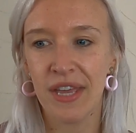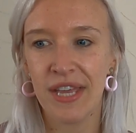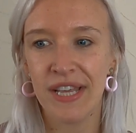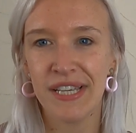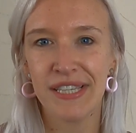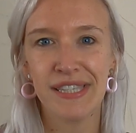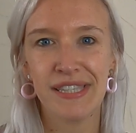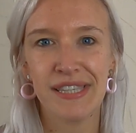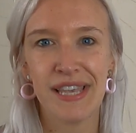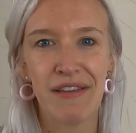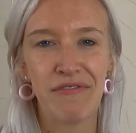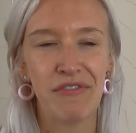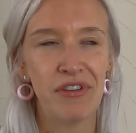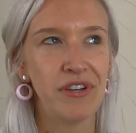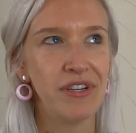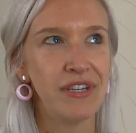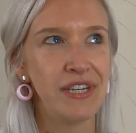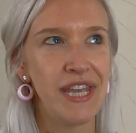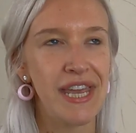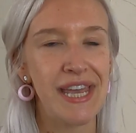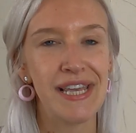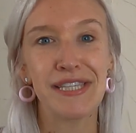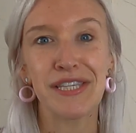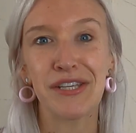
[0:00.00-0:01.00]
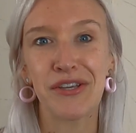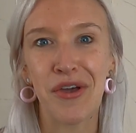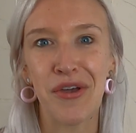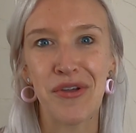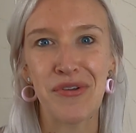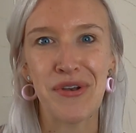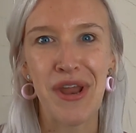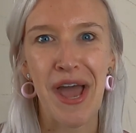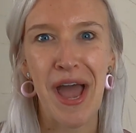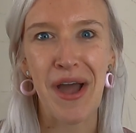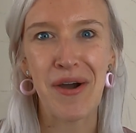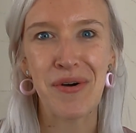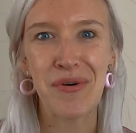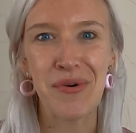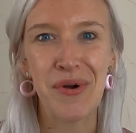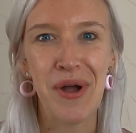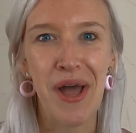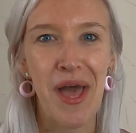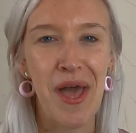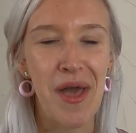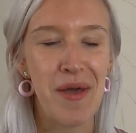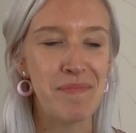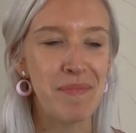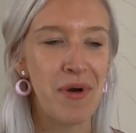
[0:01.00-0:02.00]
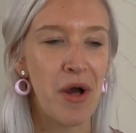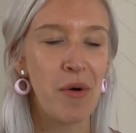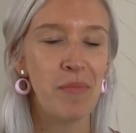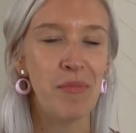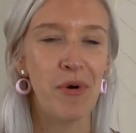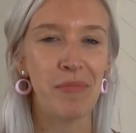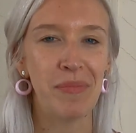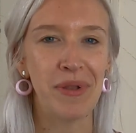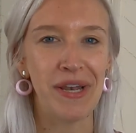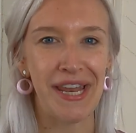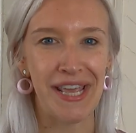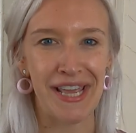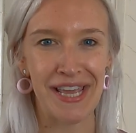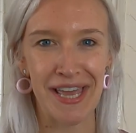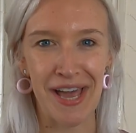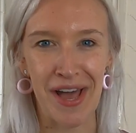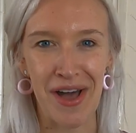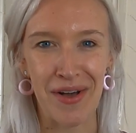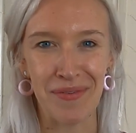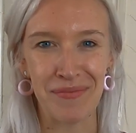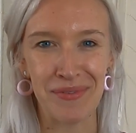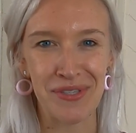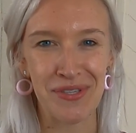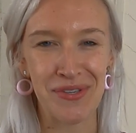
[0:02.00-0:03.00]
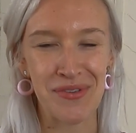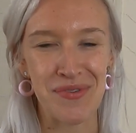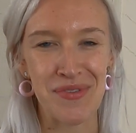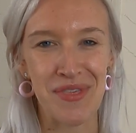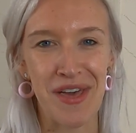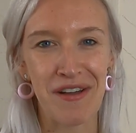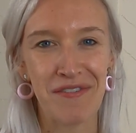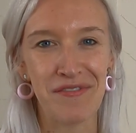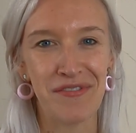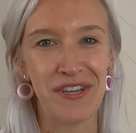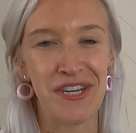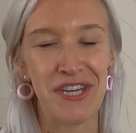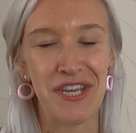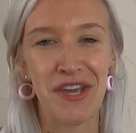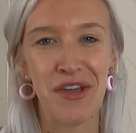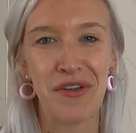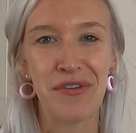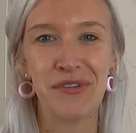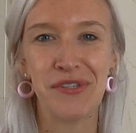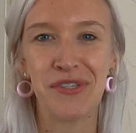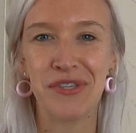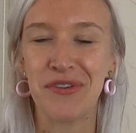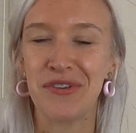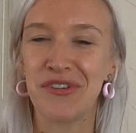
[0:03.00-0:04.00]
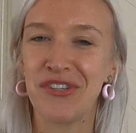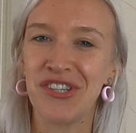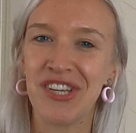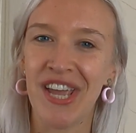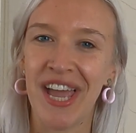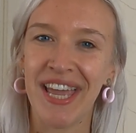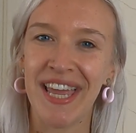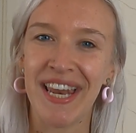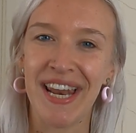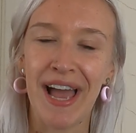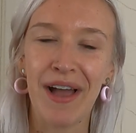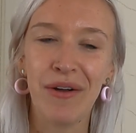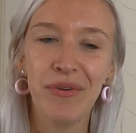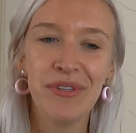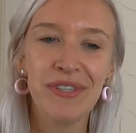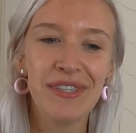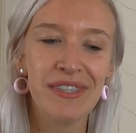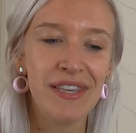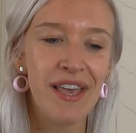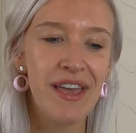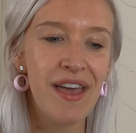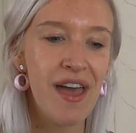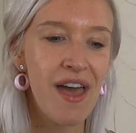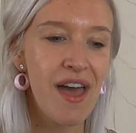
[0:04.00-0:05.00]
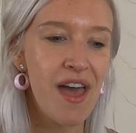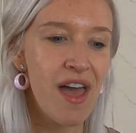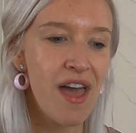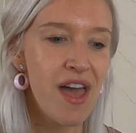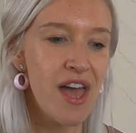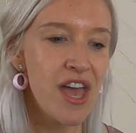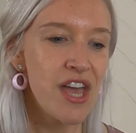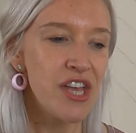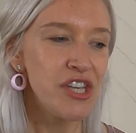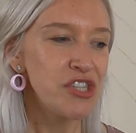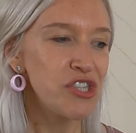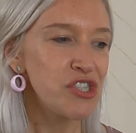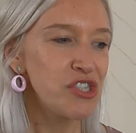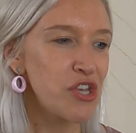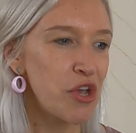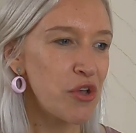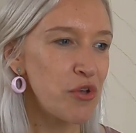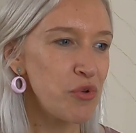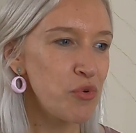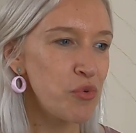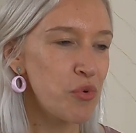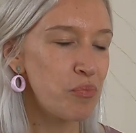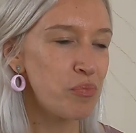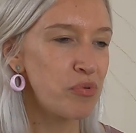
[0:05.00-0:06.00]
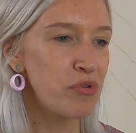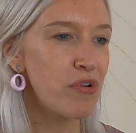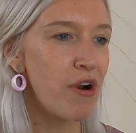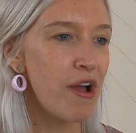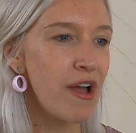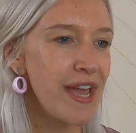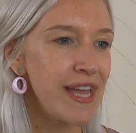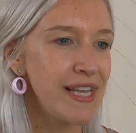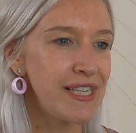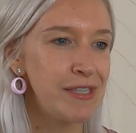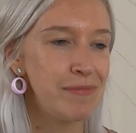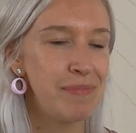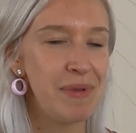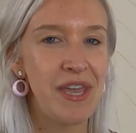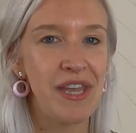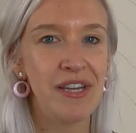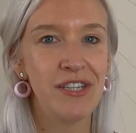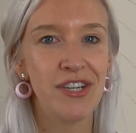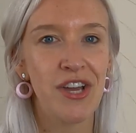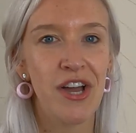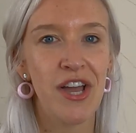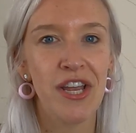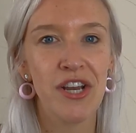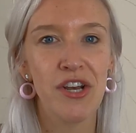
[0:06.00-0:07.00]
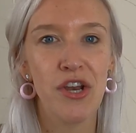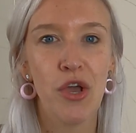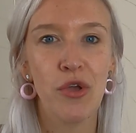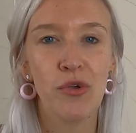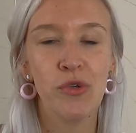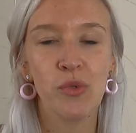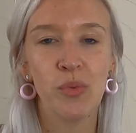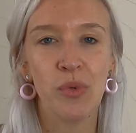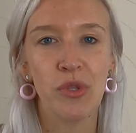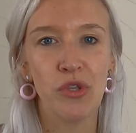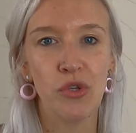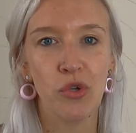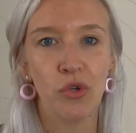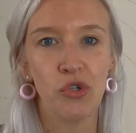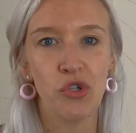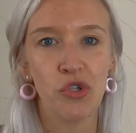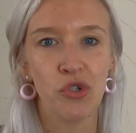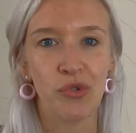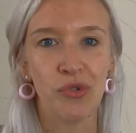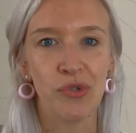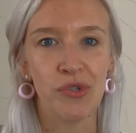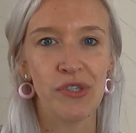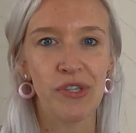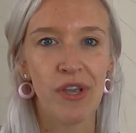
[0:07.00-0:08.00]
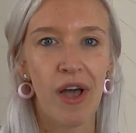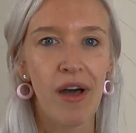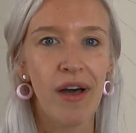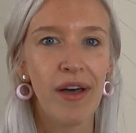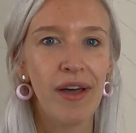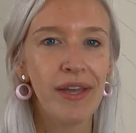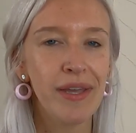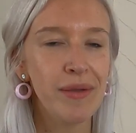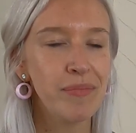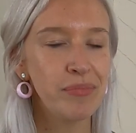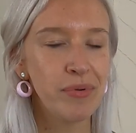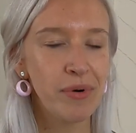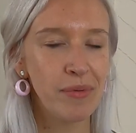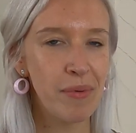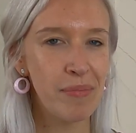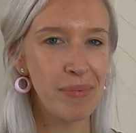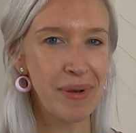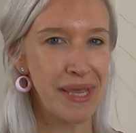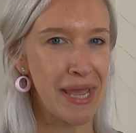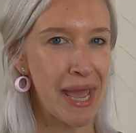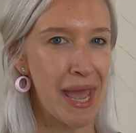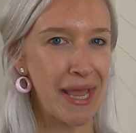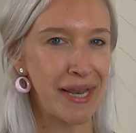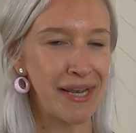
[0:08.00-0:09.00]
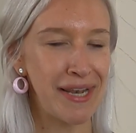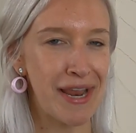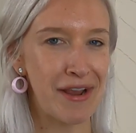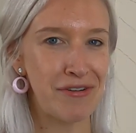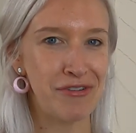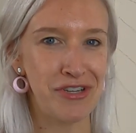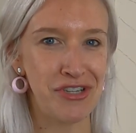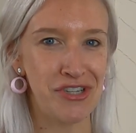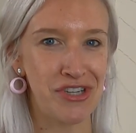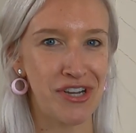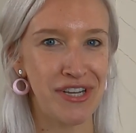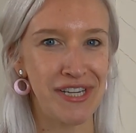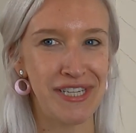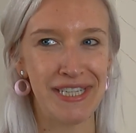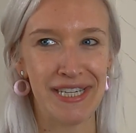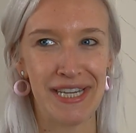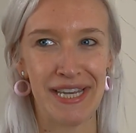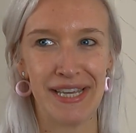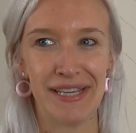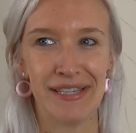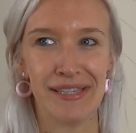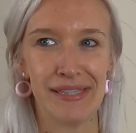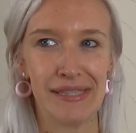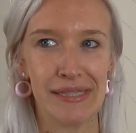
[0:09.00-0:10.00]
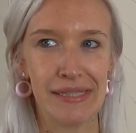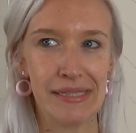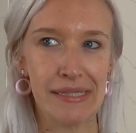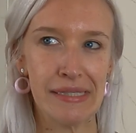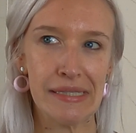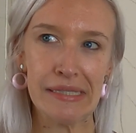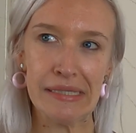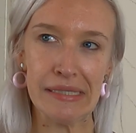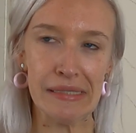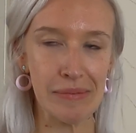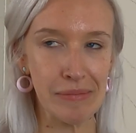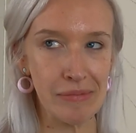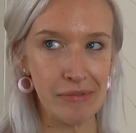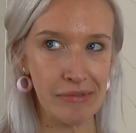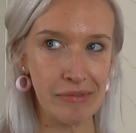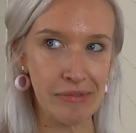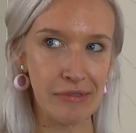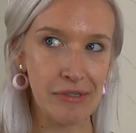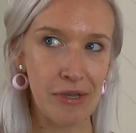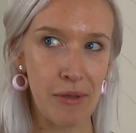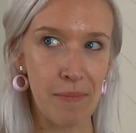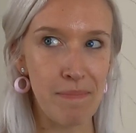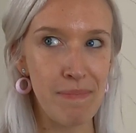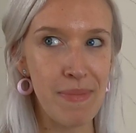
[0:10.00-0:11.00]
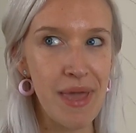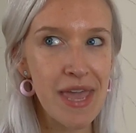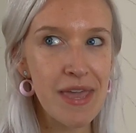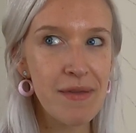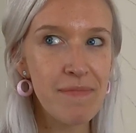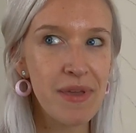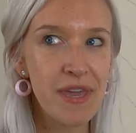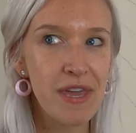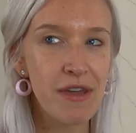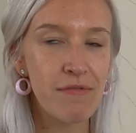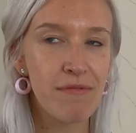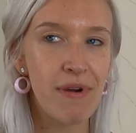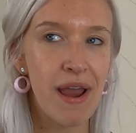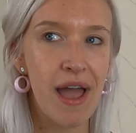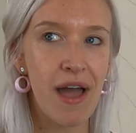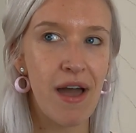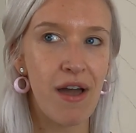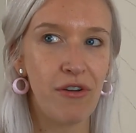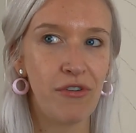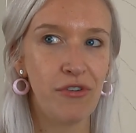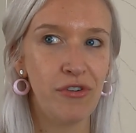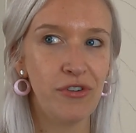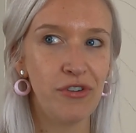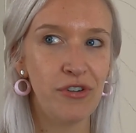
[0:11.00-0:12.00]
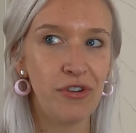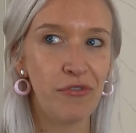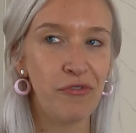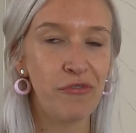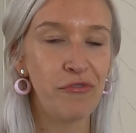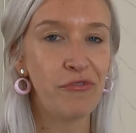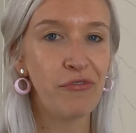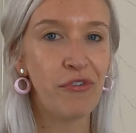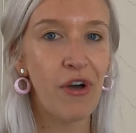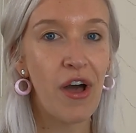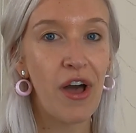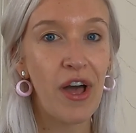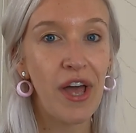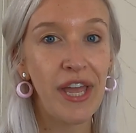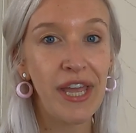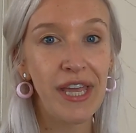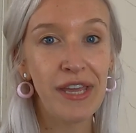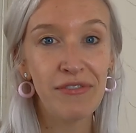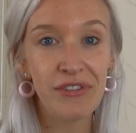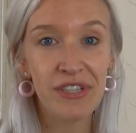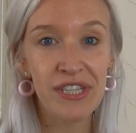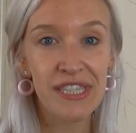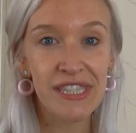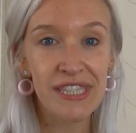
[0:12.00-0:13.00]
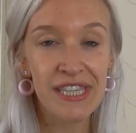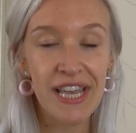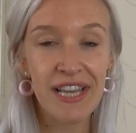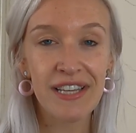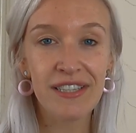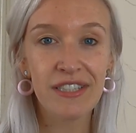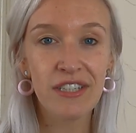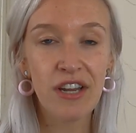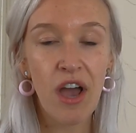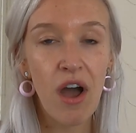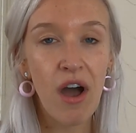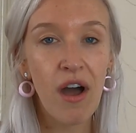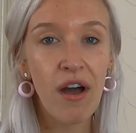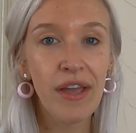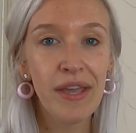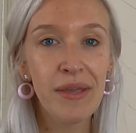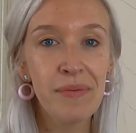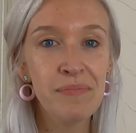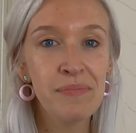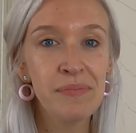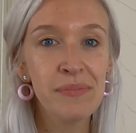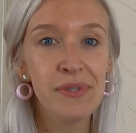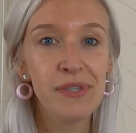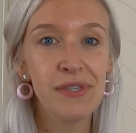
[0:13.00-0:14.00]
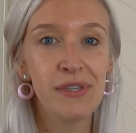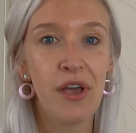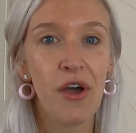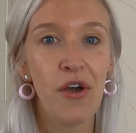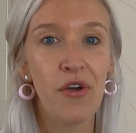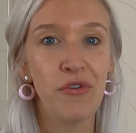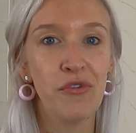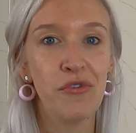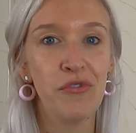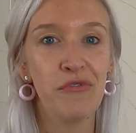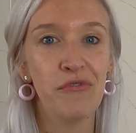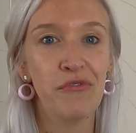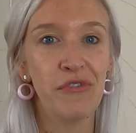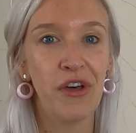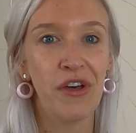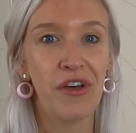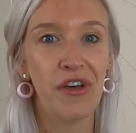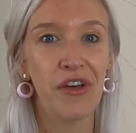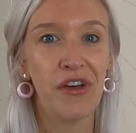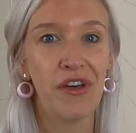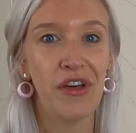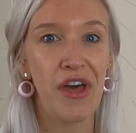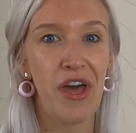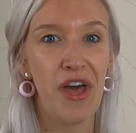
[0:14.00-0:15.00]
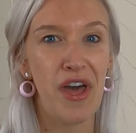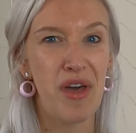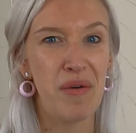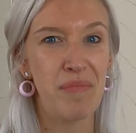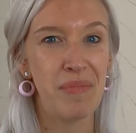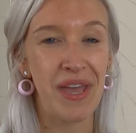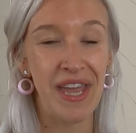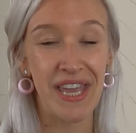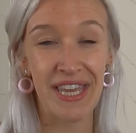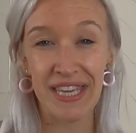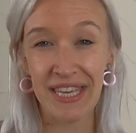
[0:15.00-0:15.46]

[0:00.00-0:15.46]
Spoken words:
7 years ago now. I'll pop a link up to that video so you can check it out. So prior to being diagnosed with nodules, I probably had laryngitis maybe around 5 to 6 times over a